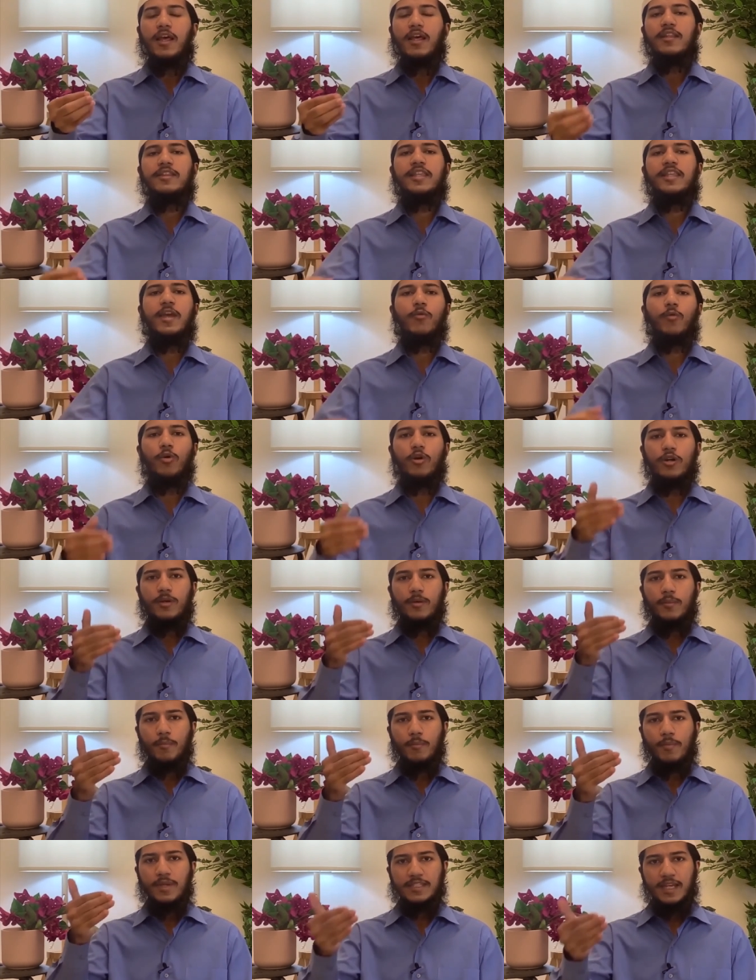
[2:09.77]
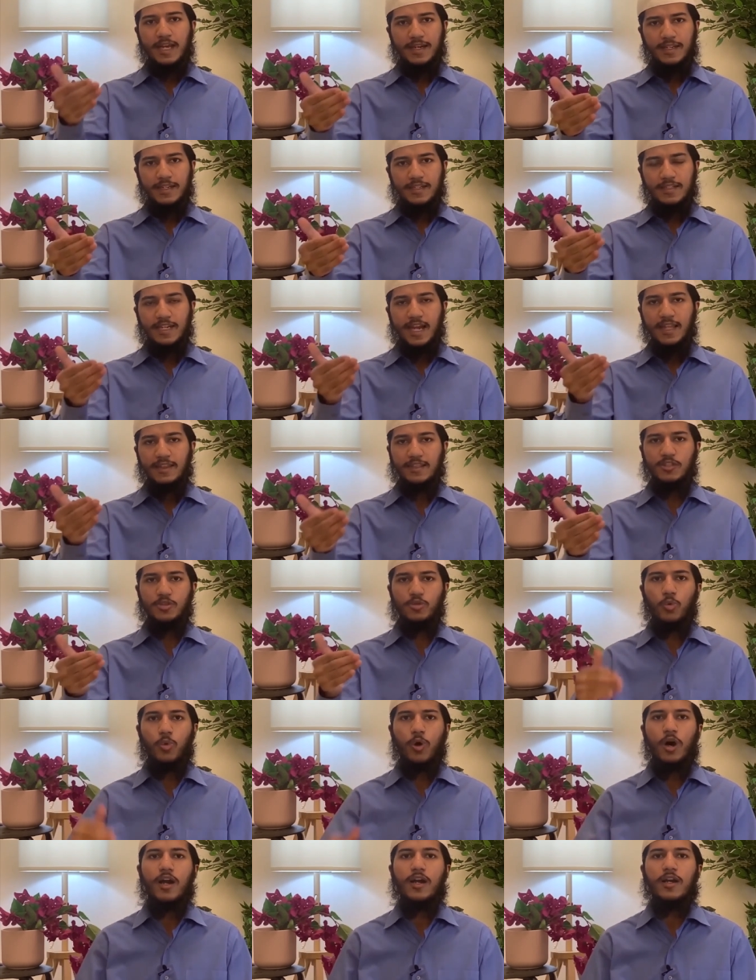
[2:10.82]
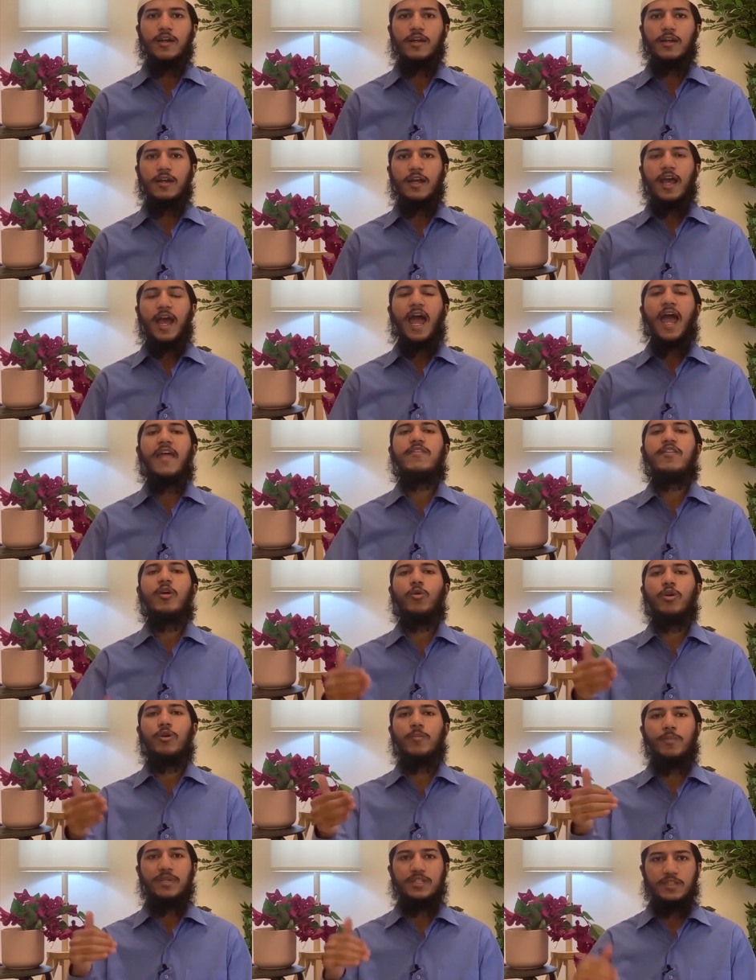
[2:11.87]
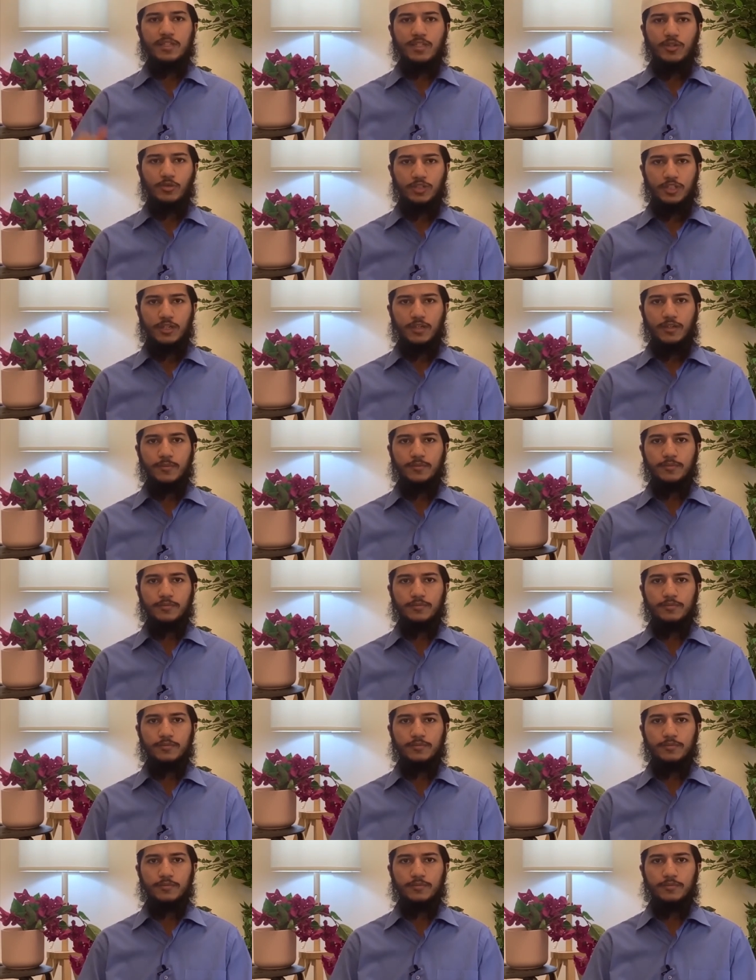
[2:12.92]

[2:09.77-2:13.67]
they would misunderstand this word and they would misuse it.